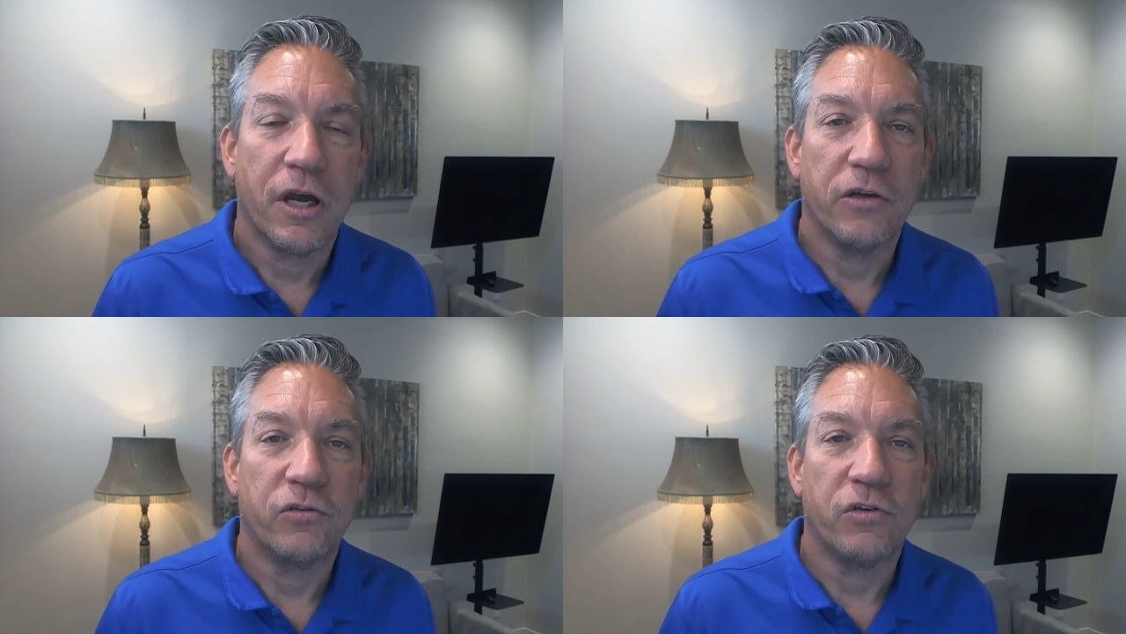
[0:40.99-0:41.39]

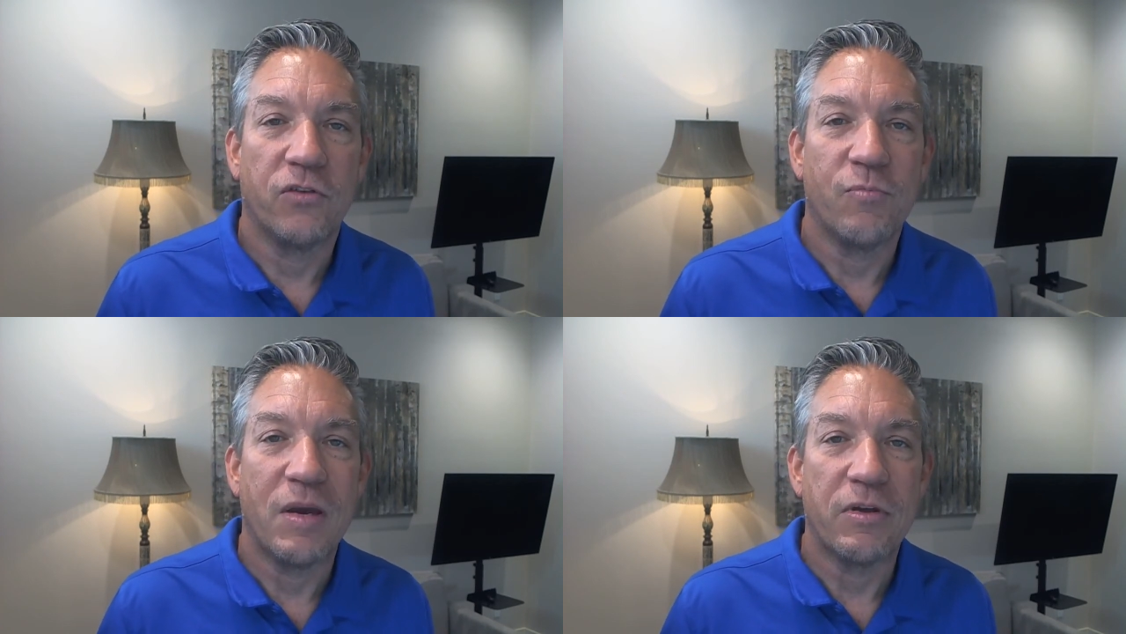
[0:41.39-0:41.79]
and see
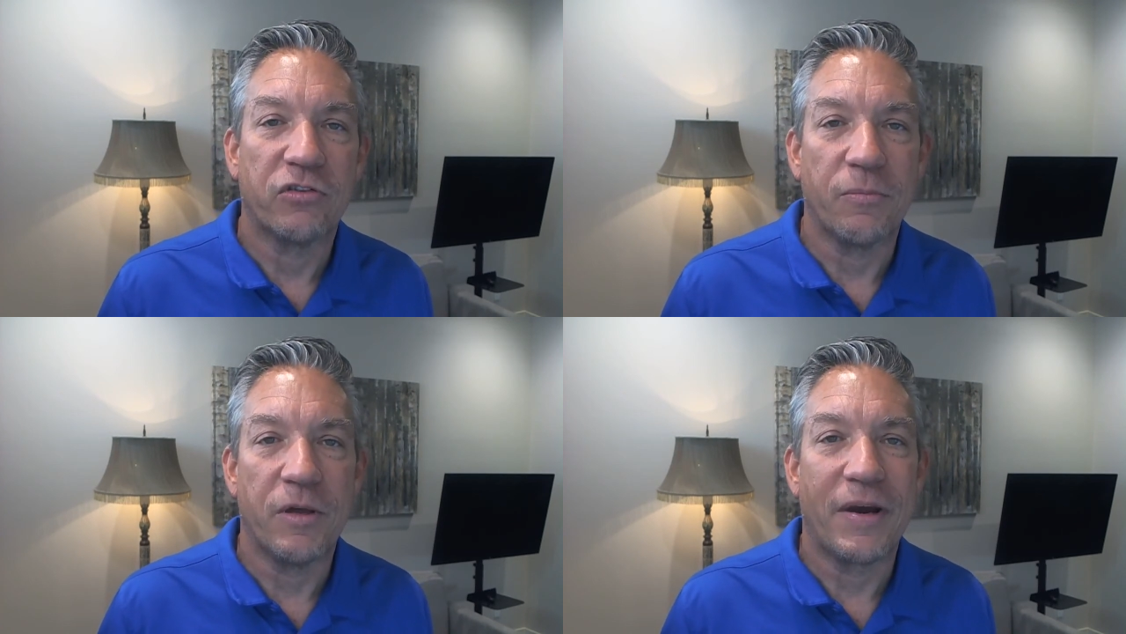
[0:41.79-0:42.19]
if maybe it's
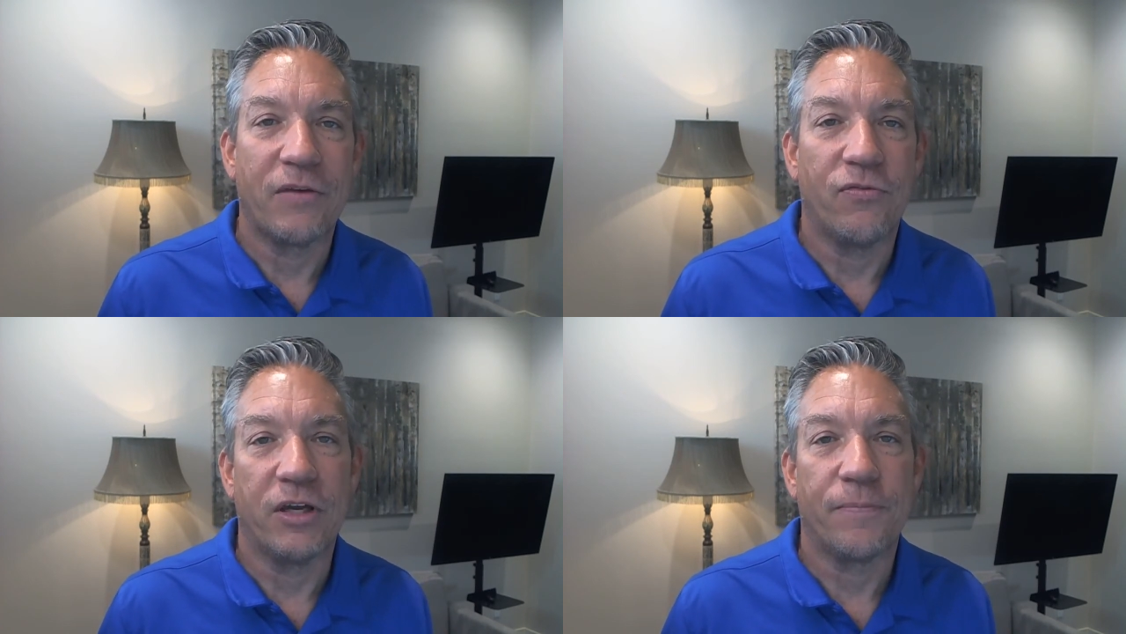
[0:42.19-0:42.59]
something that
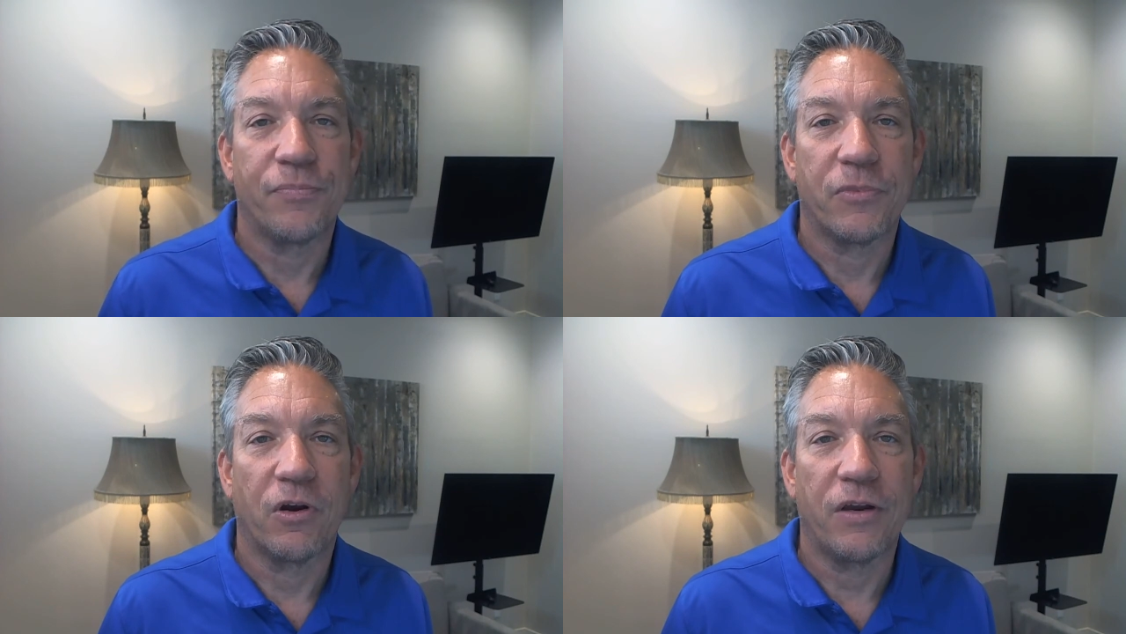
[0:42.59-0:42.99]
might fit.
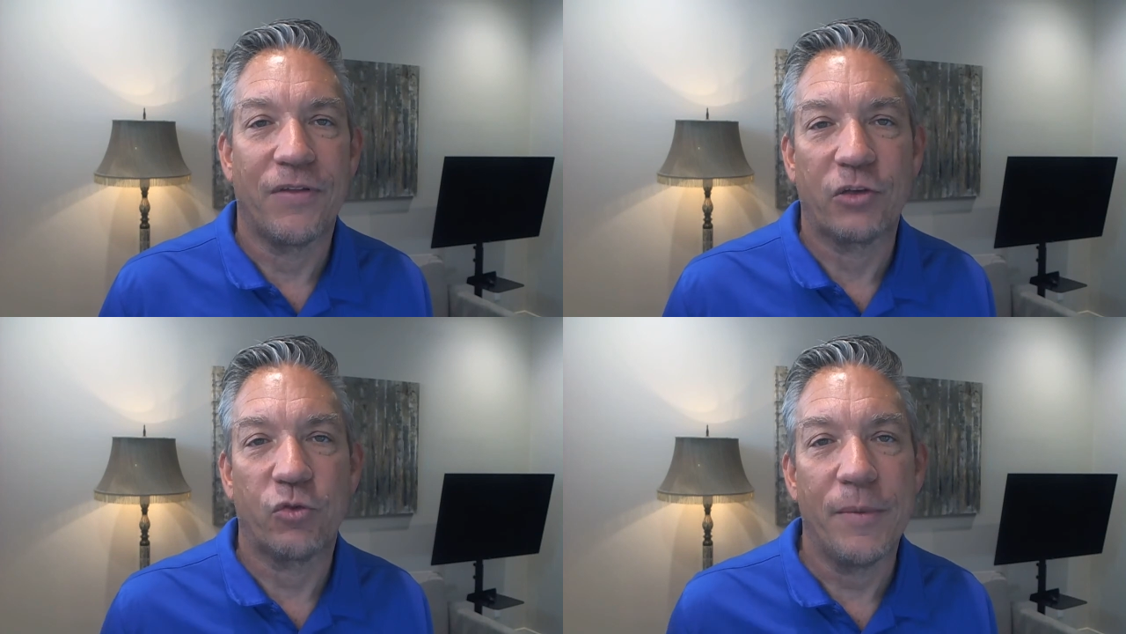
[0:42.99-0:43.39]
All right,
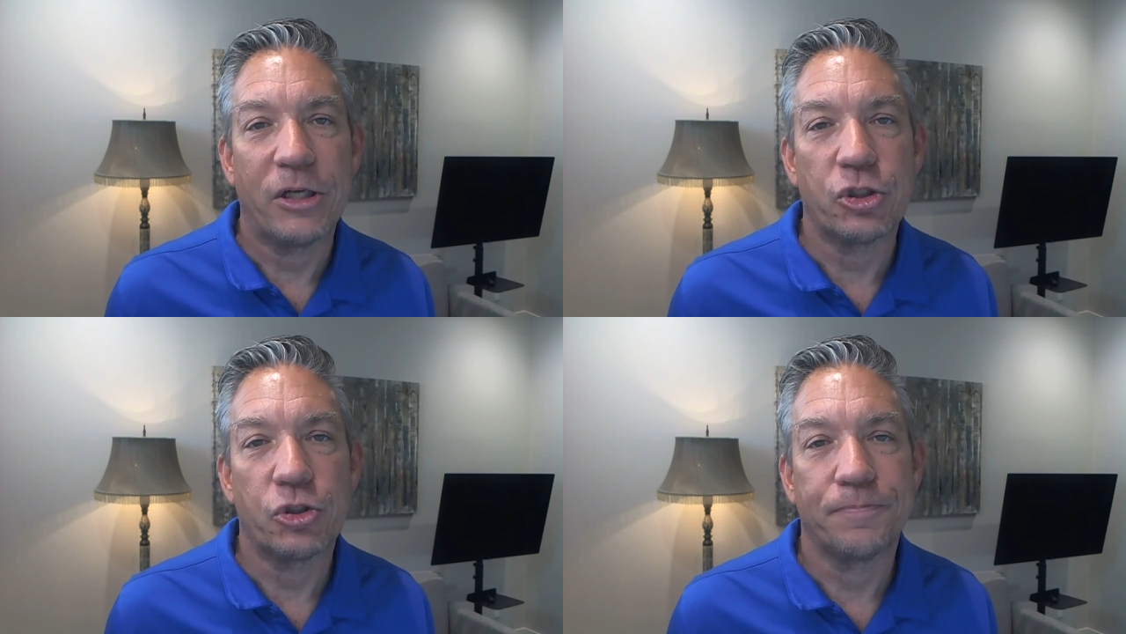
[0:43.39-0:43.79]
thanks very
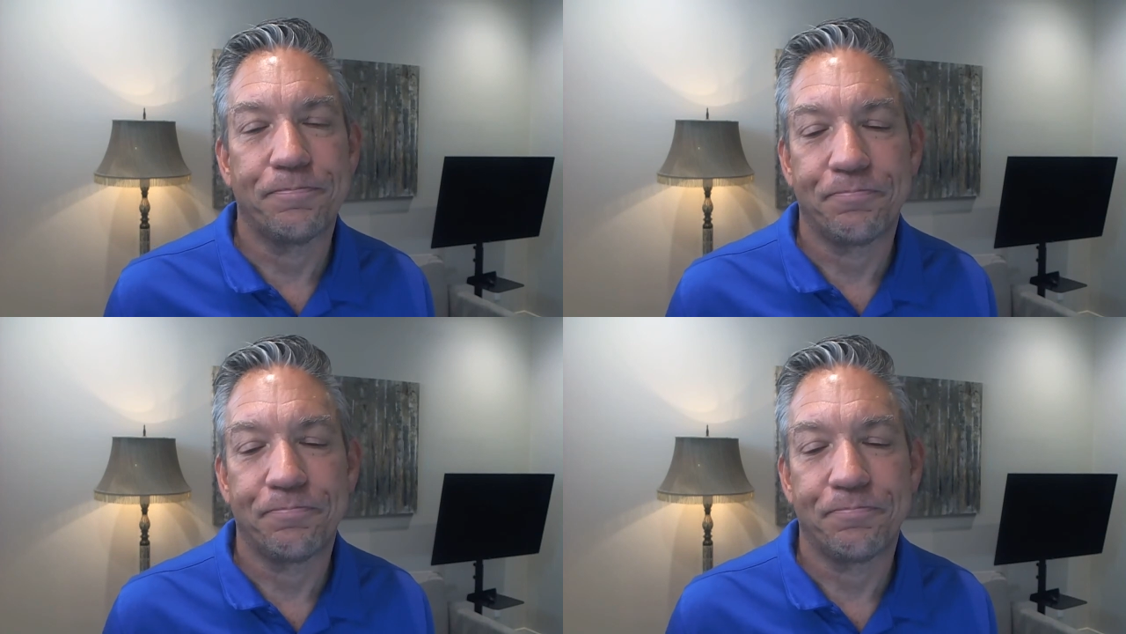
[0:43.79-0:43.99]
much.